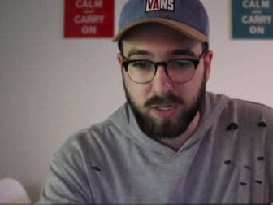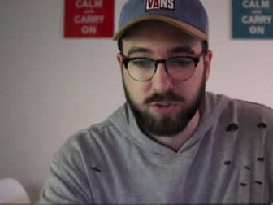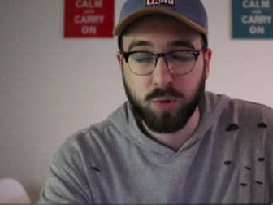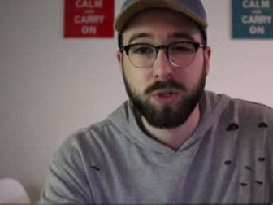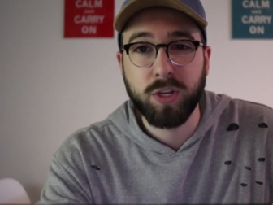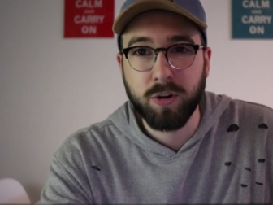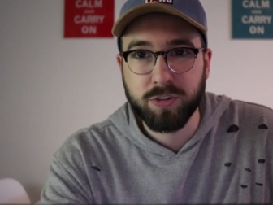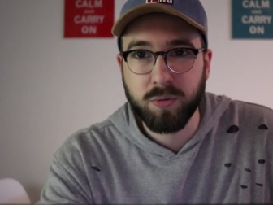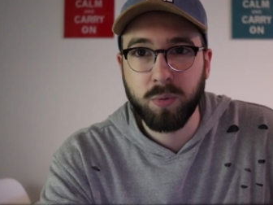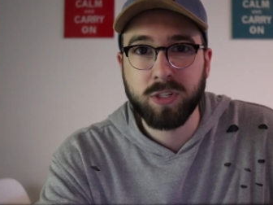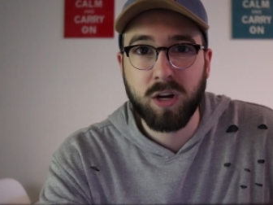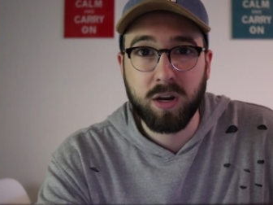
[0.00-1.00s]
So when you hear
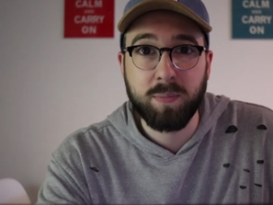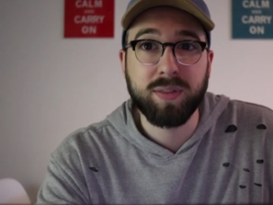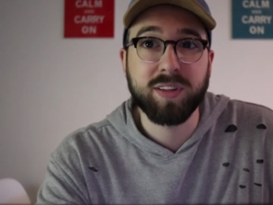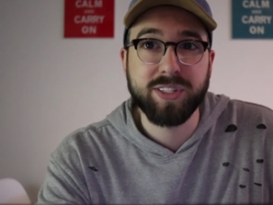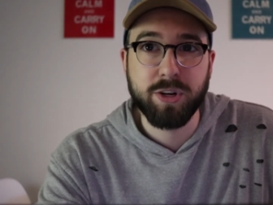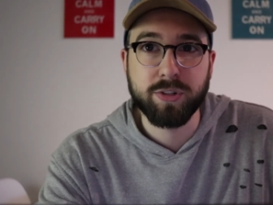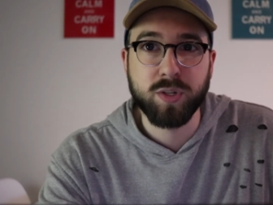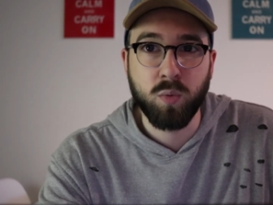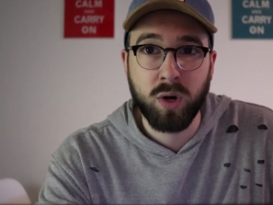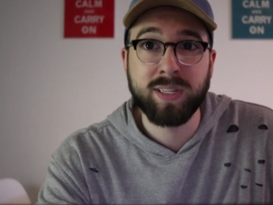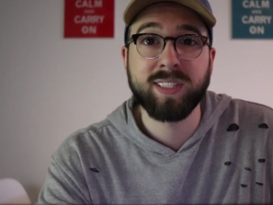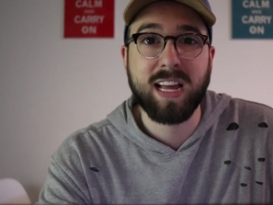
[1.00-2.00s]
someone talking about the zeros and
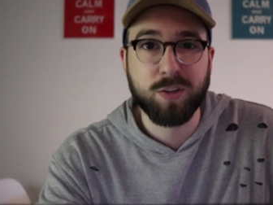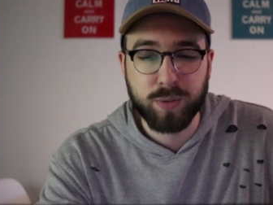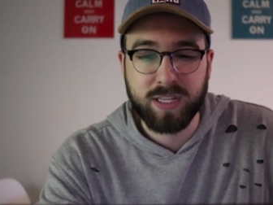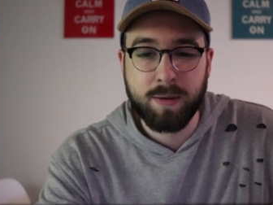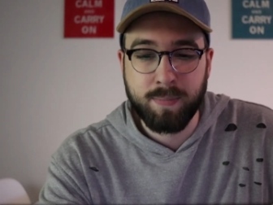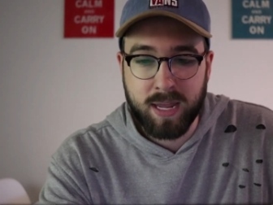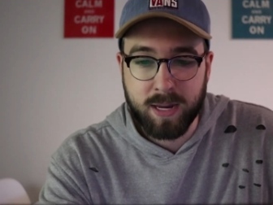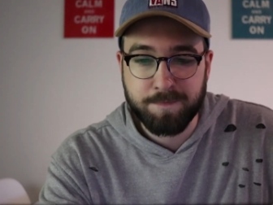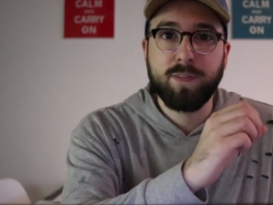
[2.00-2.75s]
ones, that's what they mean.